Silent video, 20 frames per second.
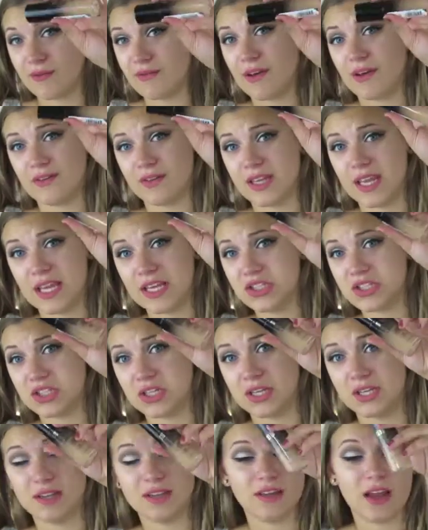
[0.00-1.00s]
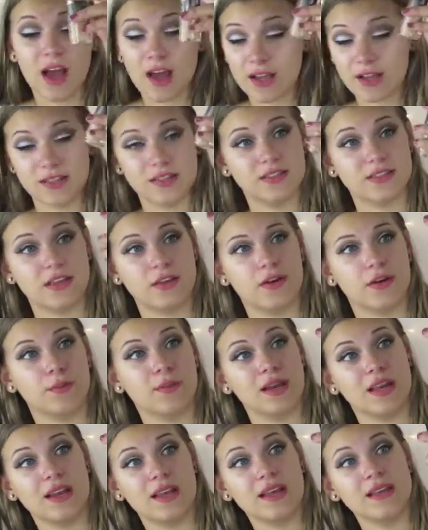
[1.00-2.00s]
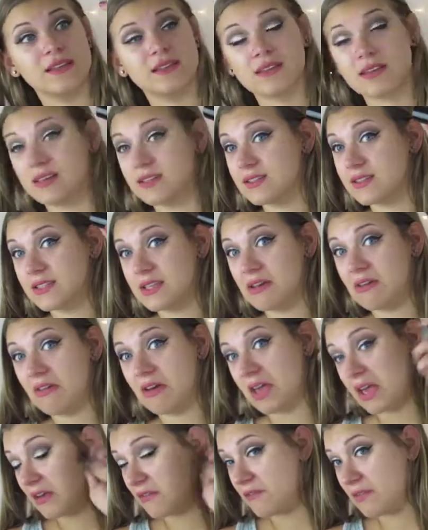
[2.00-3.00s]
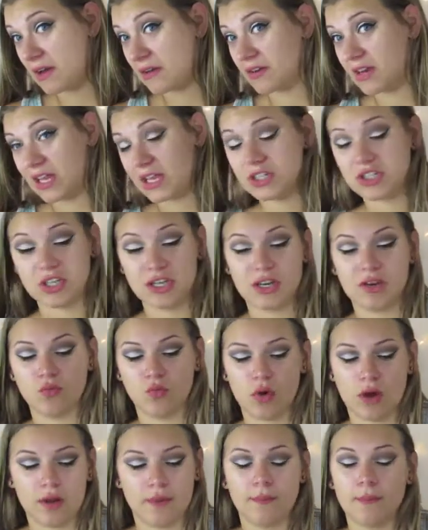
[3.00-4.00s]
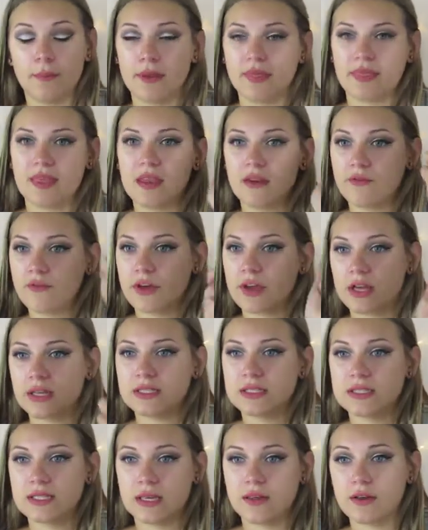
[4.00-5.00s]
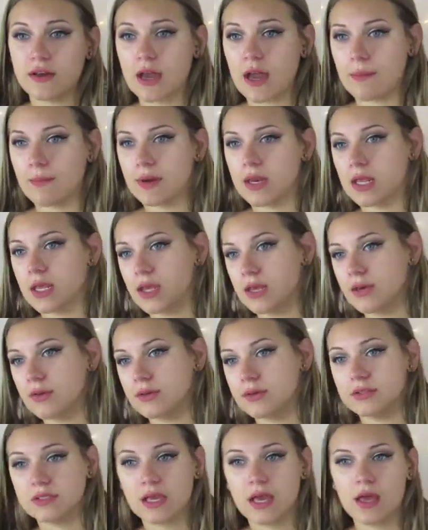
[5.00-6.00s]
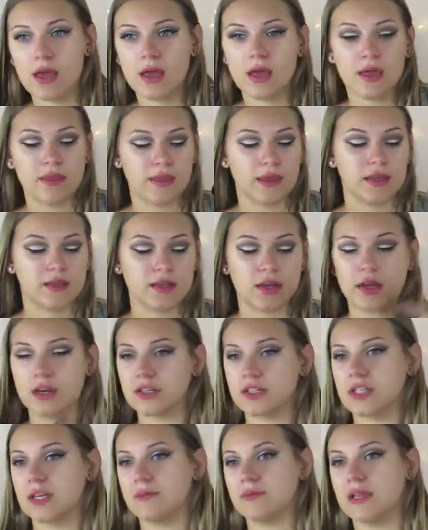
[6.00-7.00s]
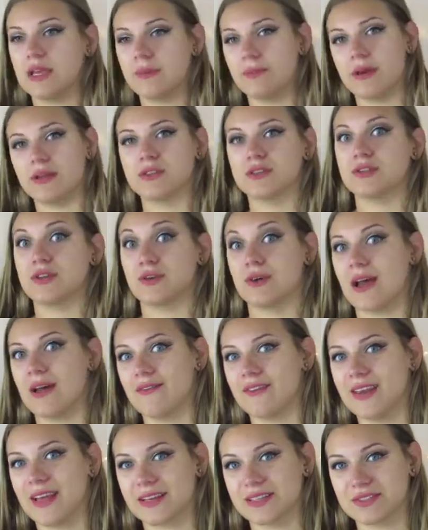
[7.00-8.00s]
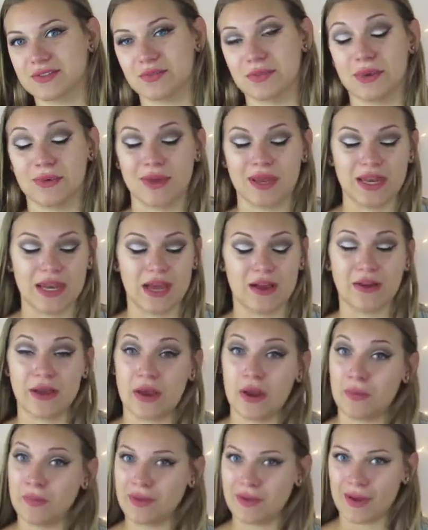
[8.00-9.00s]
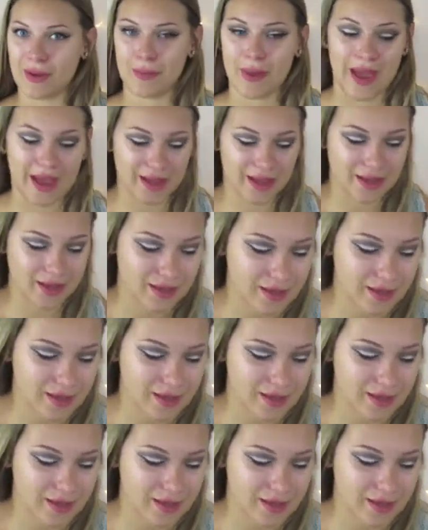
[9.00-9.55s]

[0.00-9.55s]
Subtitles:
foundation, not concealer, but it is conceal and foundation in one. But then for concealer, I'm going to use the Tarte Shape Tape. I just don't have it next to me right now, and I'll be right back.